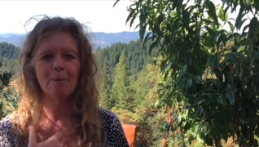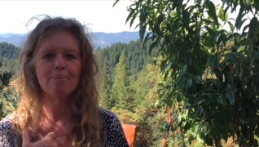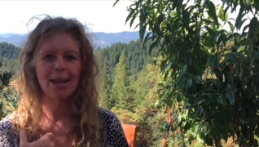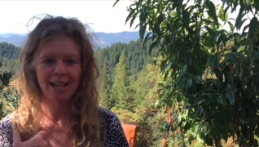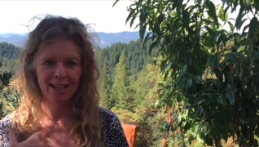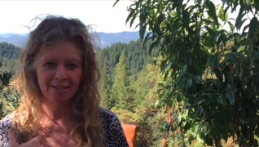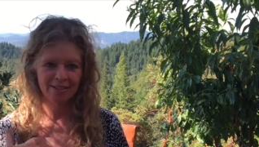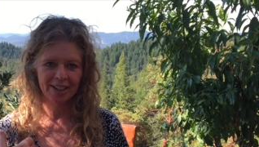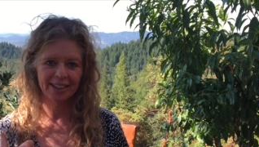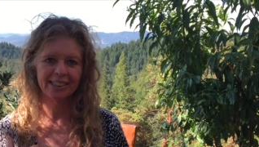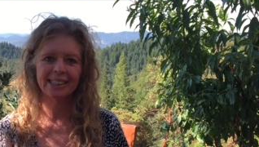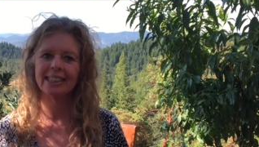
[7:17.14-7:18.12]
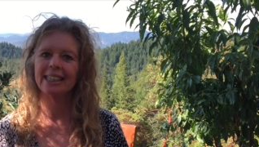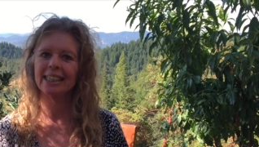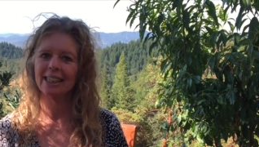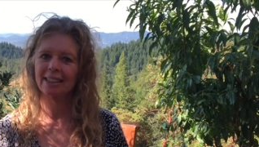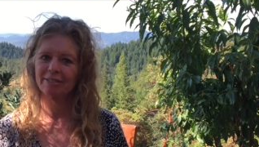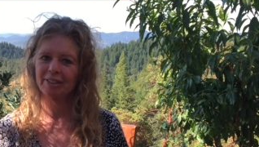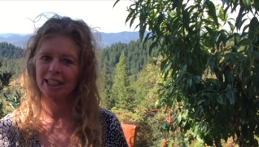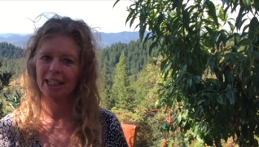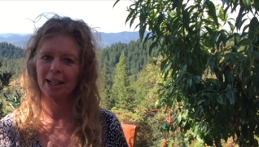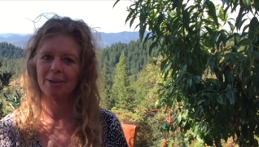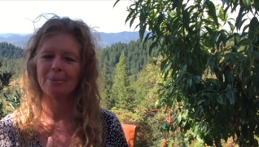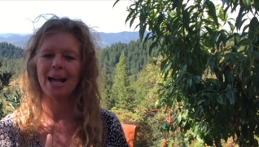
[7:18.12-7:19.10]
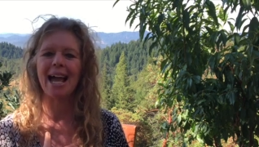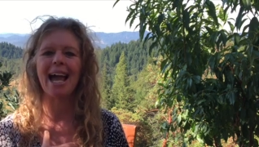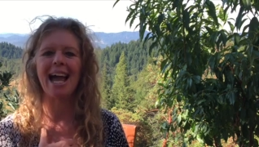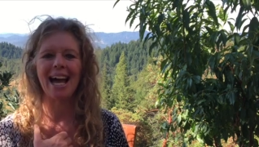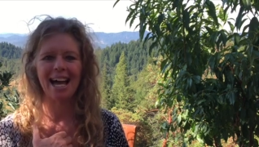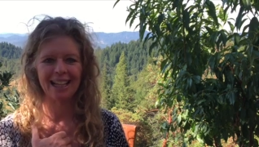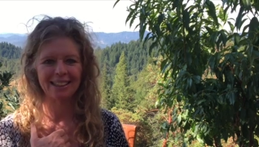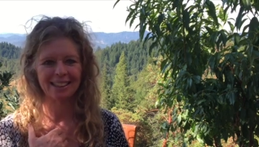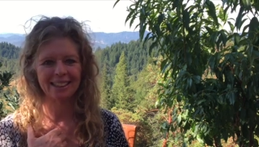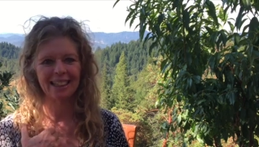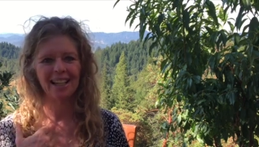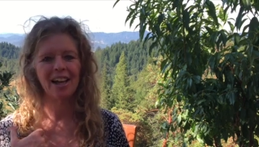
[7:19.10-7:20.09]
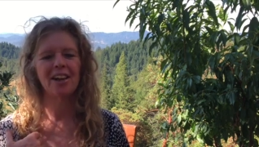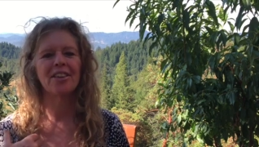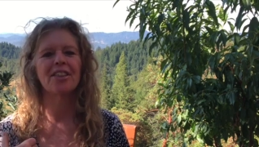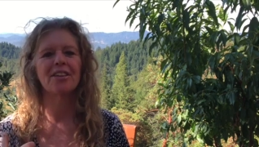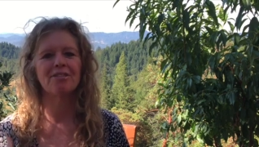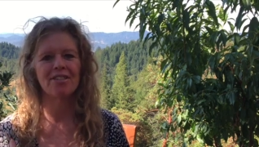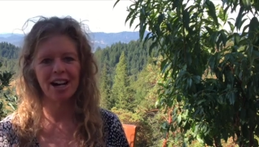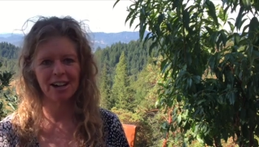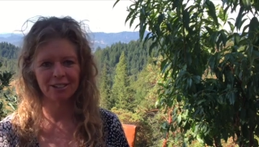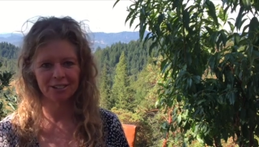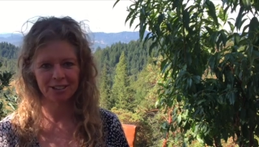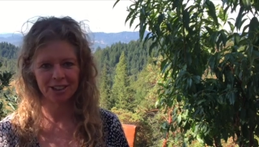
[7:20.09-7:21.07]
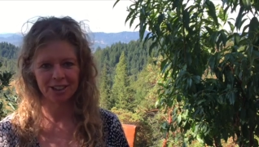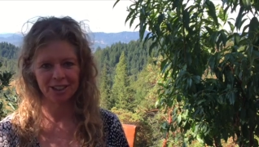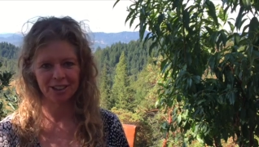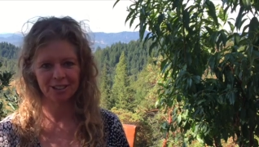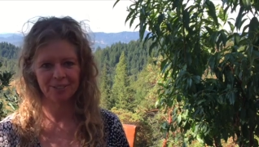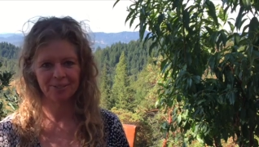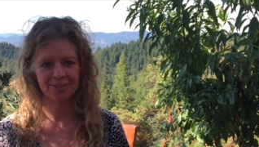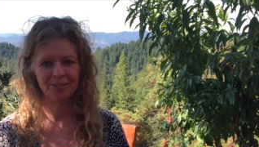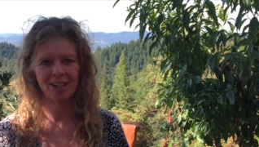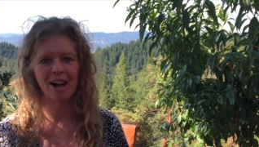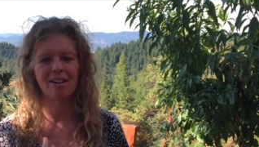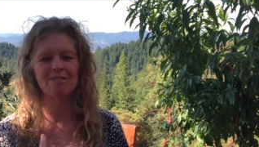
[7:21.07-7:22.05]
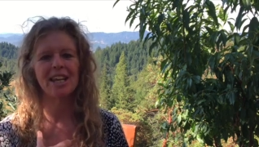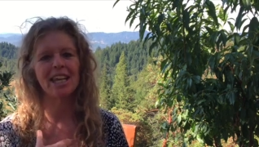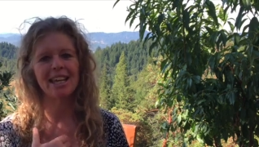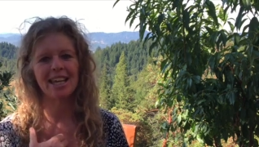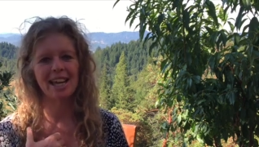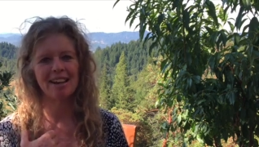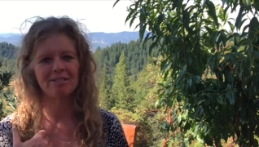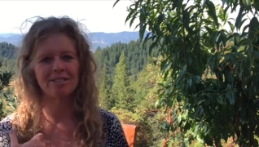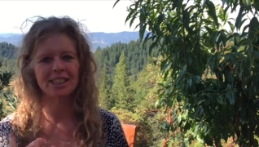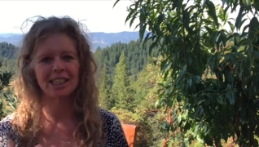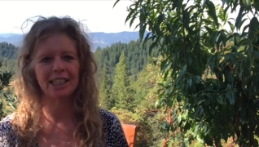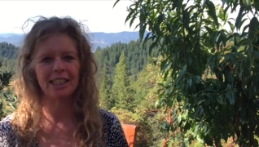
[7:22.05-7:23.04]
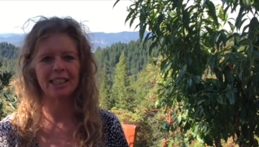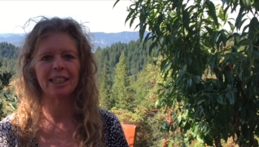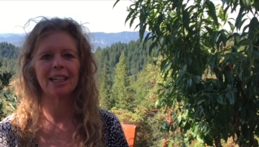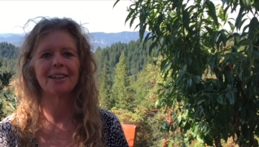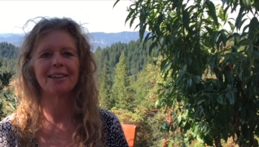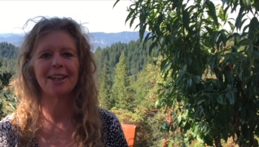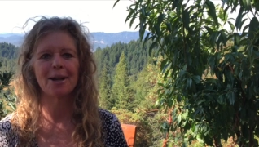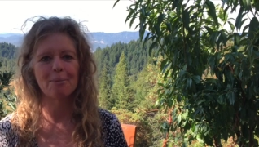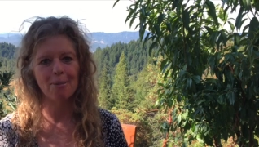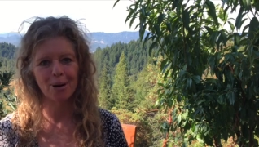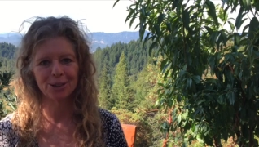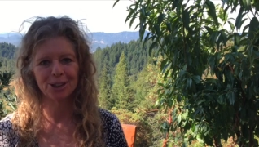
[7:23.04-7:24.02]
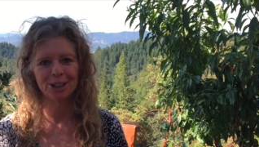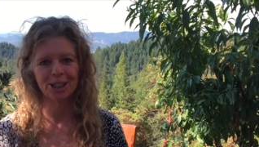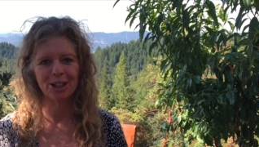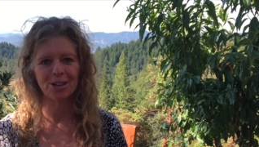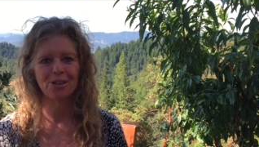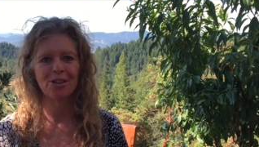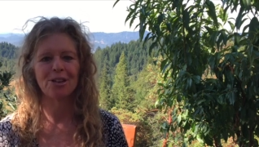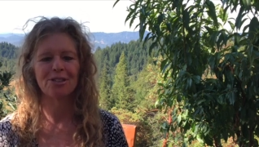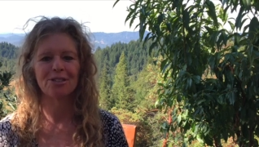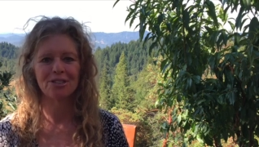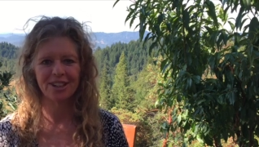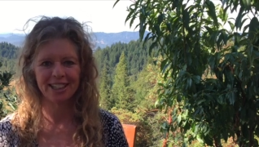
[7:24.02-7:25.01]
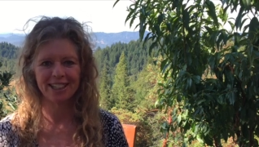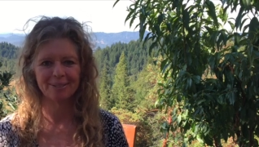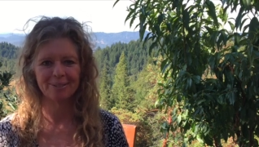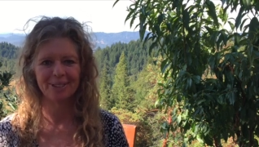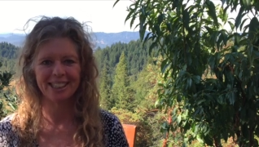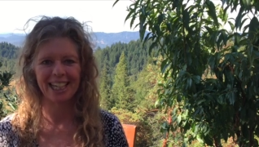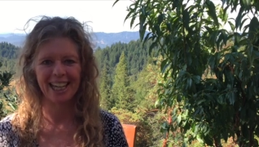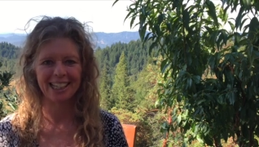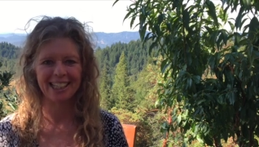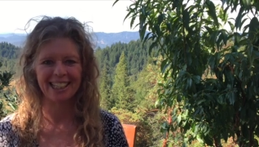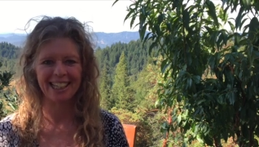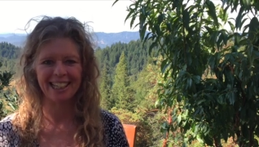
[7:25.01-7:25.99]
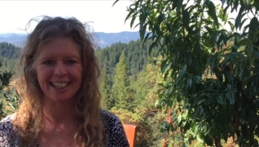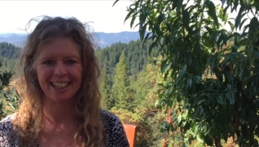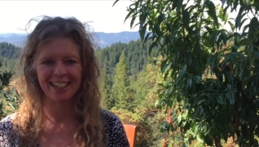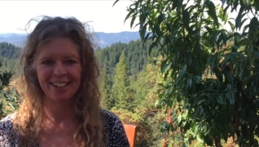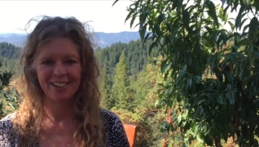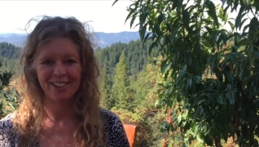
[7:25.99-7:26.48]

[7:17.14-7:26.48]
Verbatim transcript: Many of us think of him as the founder of EFT, the emotional freedom technique.